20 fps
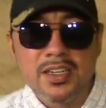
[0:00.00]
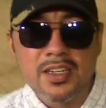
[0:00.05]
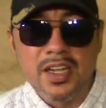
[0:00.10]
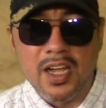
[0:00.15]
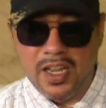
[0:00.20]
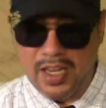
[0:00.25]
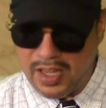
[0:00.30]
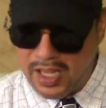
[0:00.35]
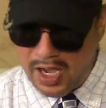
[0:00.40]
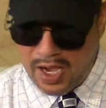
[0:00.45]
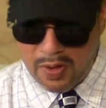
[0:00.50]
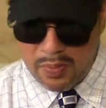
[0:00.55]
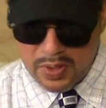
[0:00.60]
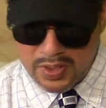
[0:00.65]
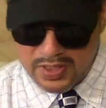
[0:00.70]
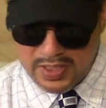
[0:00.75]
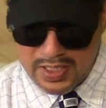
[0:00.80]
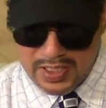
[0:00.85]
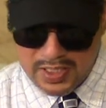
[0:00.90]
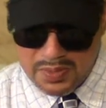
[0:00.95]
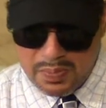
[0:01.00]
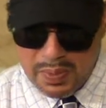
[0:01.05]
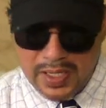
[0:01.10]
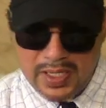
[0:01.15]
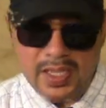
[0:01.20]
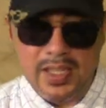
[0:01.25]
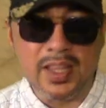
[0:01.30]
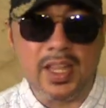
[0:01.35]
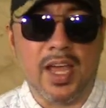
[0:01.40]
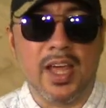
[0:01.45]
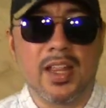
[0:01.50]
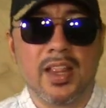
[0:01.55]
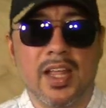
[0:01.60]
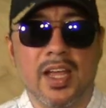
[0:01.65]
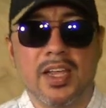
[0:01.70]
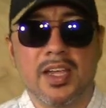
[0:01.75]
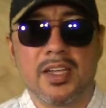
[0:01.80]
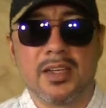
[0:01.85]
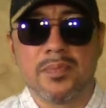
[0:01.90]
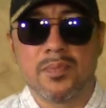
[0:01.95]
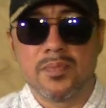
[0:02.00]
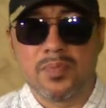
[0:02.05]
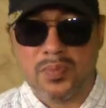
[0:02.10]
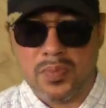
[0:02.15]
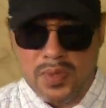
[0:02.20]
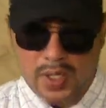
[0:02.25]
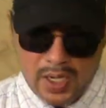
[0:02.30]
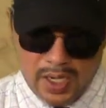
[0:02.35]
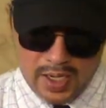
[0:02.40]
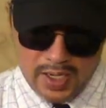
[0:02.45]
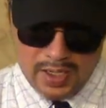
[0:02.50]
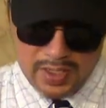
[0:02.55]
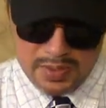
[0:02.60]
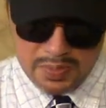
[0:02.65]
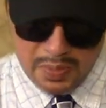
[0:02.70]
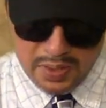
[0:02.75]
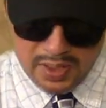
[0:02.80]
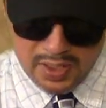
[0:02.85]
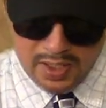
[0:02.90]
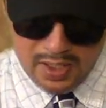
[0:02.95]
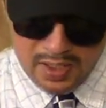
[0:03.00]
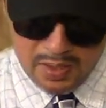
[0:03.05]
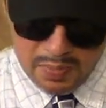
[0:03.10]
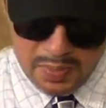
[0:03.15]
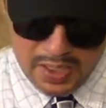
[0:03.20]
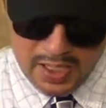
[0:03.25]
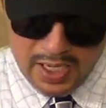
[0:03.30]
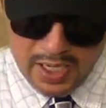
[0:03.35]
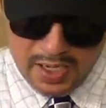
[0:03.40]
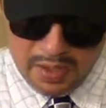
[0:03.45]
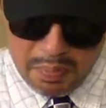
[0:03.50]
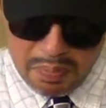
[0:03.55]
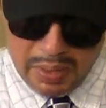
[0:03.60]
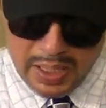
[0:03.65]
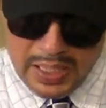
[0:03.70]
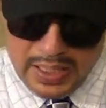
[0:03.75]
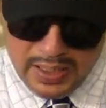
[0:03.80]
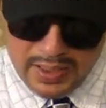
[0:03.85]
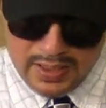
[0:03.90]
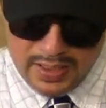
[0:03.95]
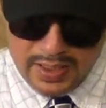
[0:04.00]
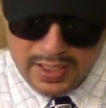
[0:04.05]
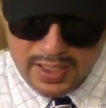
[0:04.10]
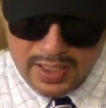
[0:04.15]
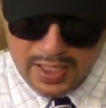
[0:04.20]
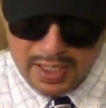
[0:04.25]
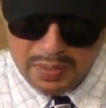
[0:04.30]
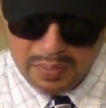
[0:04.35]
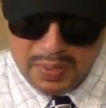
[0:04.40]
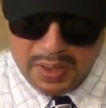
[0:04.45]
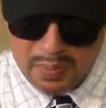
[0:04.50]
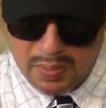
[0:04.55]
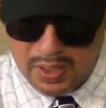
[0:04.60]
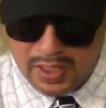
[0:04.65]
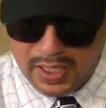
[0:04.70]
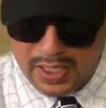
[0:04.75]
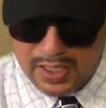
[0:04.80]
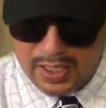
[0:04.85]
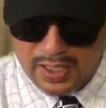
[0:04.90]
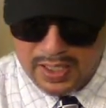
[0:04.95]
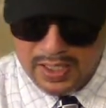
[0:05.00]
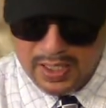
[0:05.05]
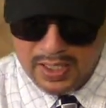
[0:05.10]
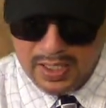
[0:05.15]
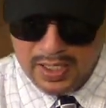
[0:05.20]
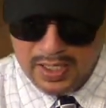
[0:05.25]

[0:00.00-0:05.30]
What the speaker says: And I wasn't expecting that. Like, I expected it to be kind of pasty, like maybe like